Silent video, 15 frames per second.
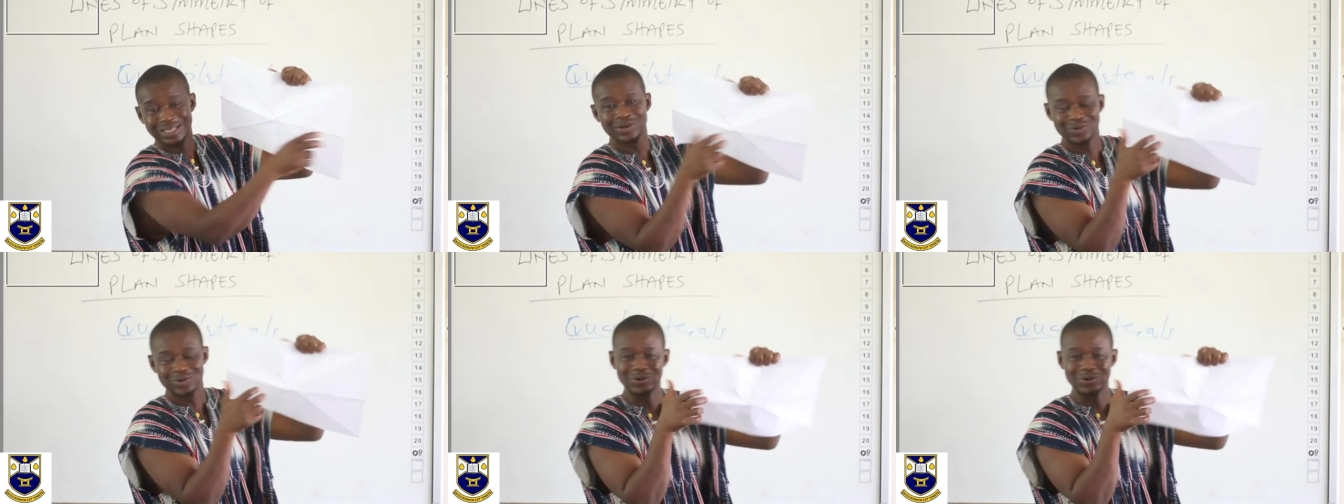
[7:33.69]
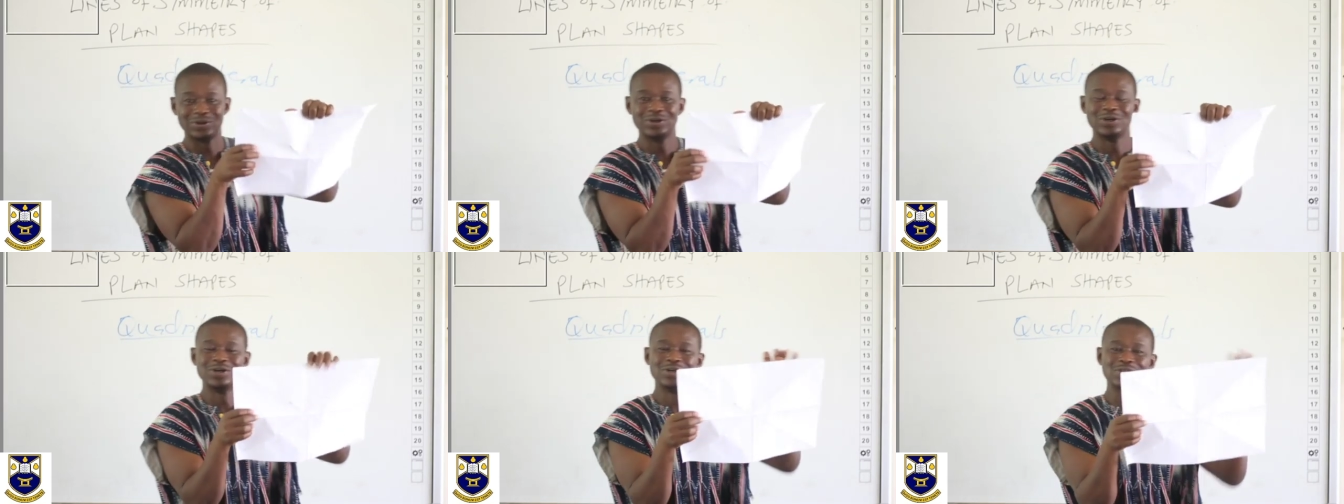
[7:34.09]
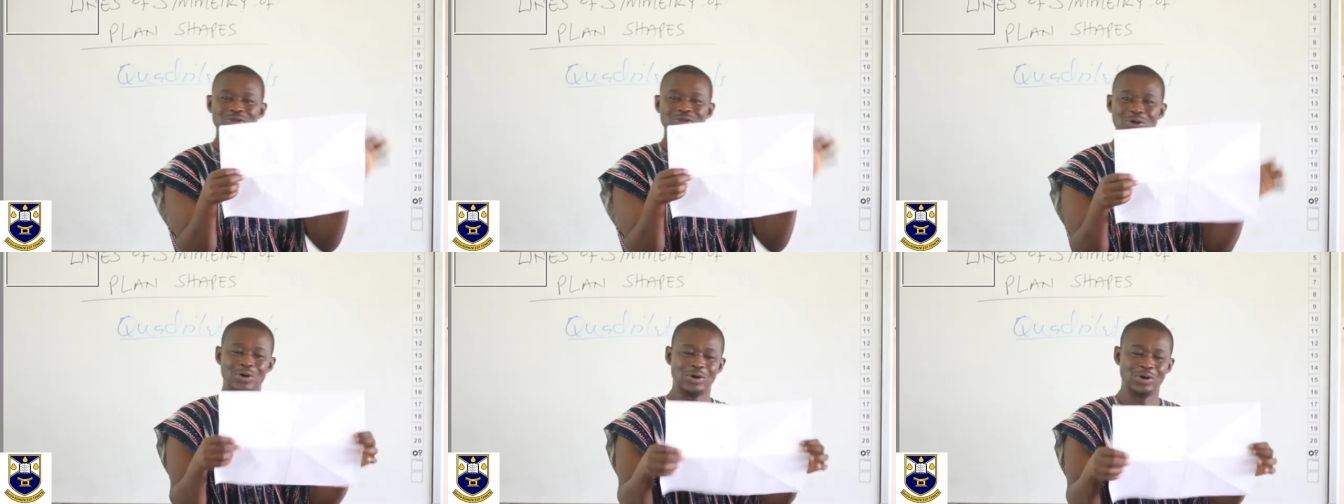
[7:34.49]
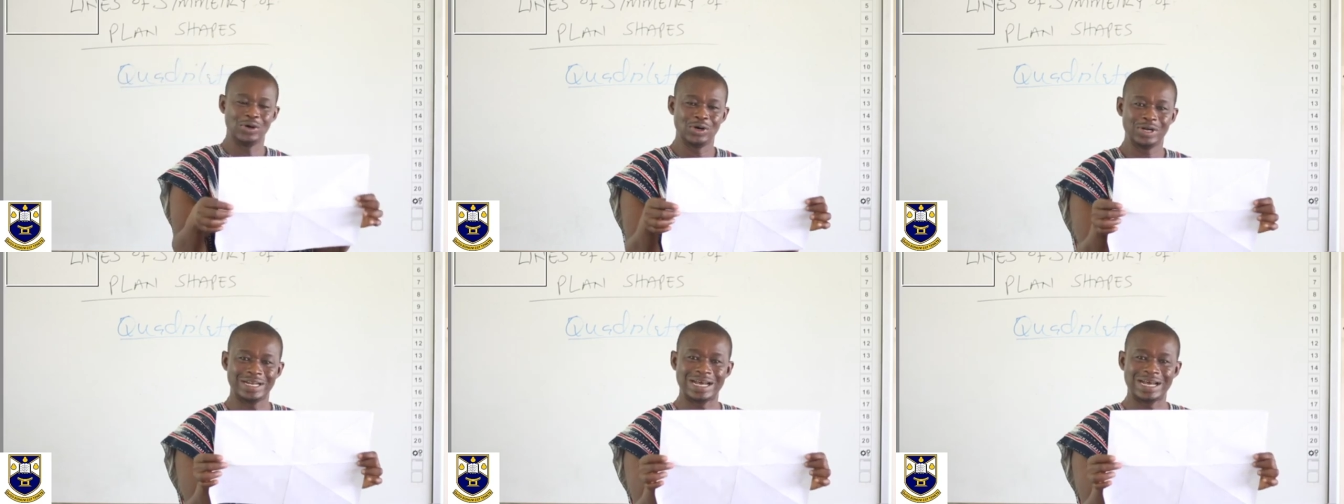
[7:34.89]
Good.
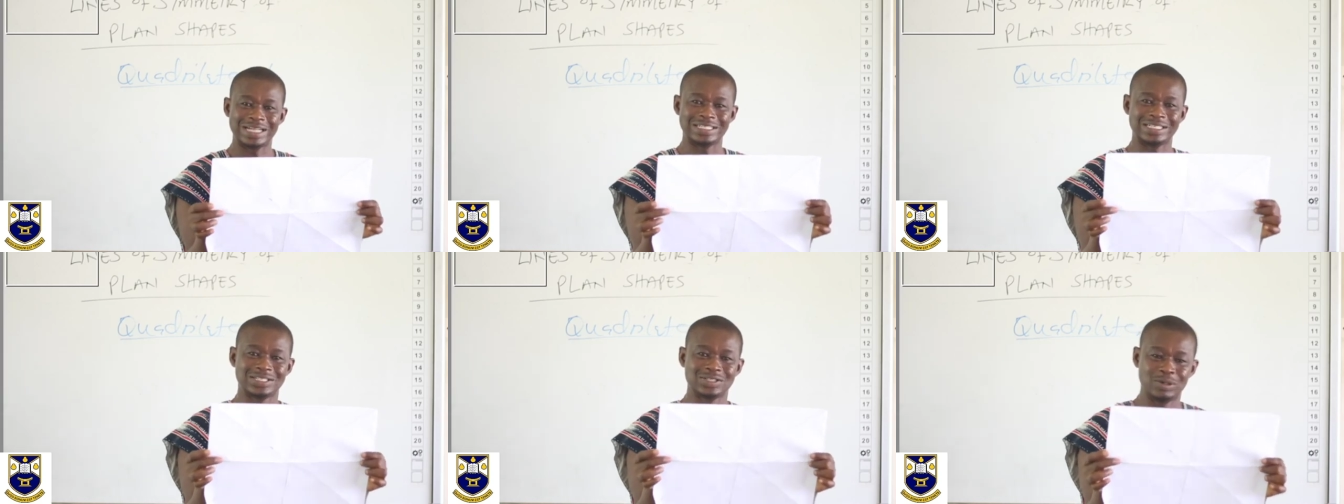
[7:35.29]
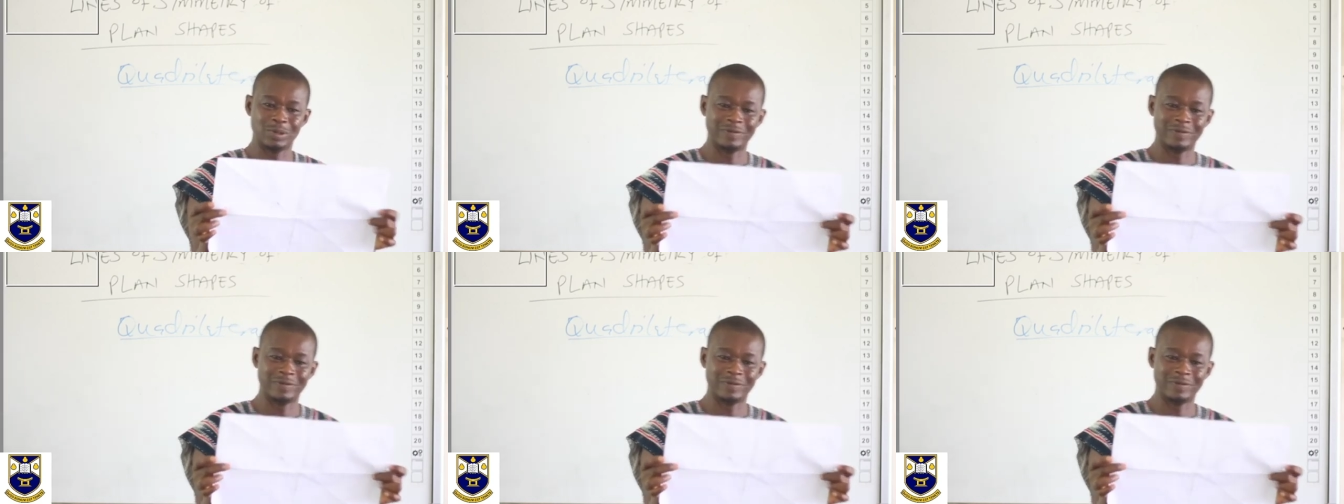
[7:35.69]
So that is some of the